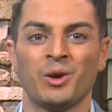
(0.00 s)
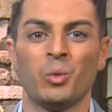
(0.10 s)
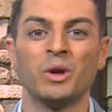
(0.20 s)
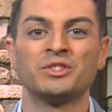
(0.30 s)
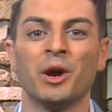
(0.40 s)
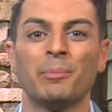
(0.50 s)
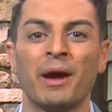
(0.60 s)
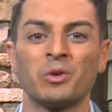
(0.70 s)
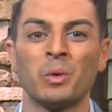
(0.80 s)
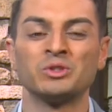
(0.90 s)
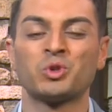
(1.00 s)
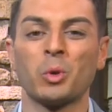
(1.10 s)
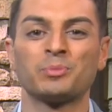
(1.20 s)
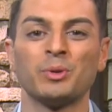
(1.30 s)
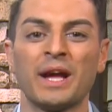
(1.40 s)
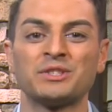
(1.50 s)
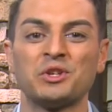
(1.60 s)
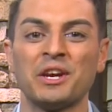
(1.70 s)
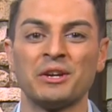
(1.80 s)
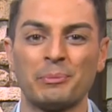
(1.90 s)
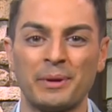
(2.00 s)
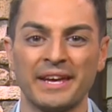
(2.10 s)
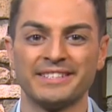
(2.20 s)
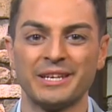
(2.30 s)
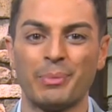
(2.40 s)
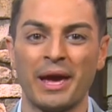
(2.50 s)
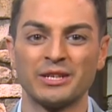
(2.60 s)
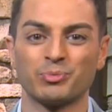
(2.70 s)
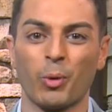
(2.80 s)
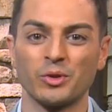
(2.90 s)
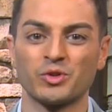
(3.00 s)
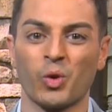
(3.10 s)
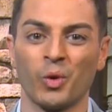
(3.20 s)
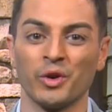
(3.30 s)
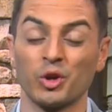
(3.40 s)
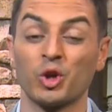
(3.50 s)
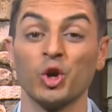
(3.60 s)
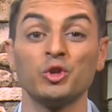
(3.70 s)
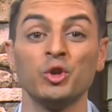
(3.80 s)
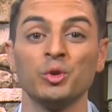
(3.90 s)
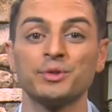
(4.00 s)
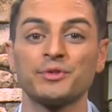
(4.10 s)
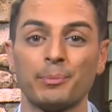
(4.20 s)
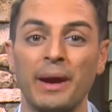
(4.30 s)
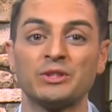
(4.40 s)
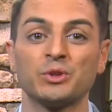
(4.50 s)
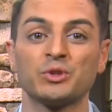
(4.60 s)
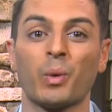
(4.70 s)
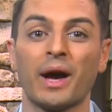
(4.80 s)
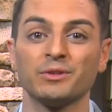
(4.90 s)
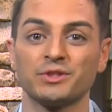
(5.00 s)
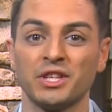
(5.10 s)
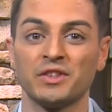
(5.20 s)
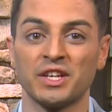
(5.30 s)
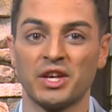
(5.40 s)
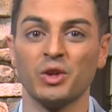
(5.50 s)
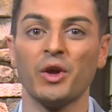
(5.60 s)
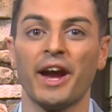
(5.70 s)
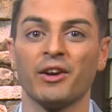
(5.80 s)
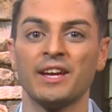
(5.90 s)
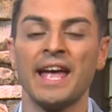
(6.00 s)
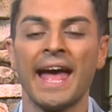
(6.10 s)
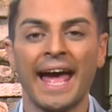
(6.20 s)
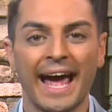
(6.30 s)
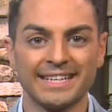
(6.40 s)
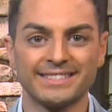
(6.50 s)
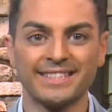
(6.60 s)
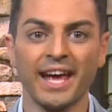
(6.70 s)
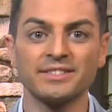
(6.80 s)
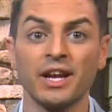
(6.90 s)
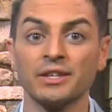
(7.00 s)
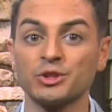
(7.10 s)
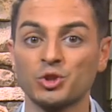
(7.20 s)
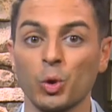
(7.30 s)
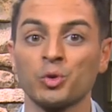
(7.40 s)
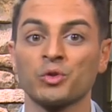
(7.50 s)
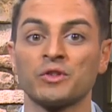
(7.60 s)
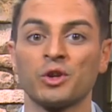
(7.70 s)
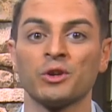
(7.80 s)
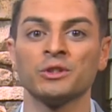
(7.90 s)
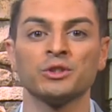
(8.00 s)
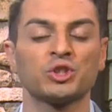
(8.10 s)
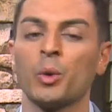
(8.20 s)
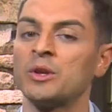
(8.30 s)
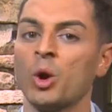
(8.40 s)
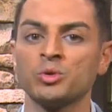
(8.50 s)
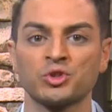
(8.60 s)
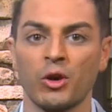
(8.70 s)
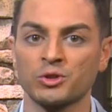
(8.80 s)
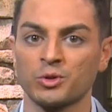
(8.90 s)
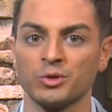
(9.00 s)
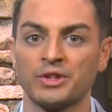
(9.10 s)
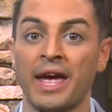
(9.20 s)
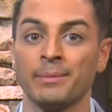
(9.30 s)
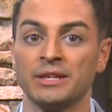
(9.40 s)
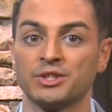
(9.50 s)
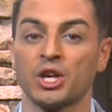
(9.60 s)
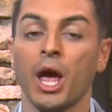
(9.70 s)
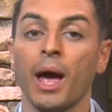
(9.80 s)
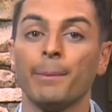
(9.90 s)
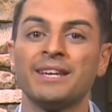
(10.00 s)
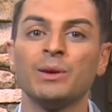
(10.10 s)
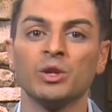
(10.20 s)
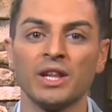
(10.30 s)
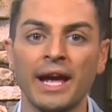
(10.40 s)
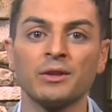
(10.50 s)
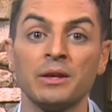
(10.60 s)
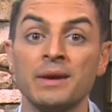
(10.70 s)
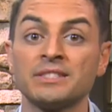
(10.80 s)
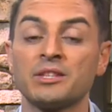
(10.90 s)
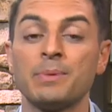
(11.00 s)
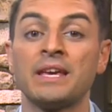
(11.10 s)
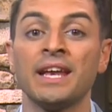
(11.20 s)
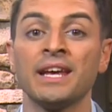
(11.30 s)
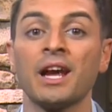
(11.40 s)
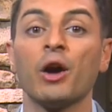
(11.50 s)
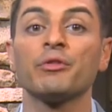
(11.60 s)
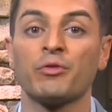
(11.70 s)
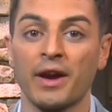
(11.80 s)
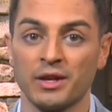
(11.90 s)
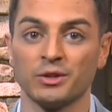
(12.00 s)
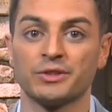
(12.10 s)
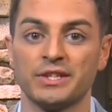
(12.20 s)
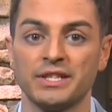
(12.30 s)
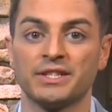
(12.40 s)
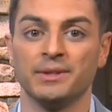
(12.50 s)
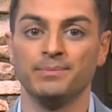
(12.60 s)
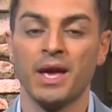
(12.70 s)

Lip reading: What's up, everyone? George Belecchio here in the PNC Bank Sports Corner. Good news for Patriots wide receiver N'Keal Harry as tests on his shoulder return showing no structural damage, but he will likely miss the beginning of the regular season.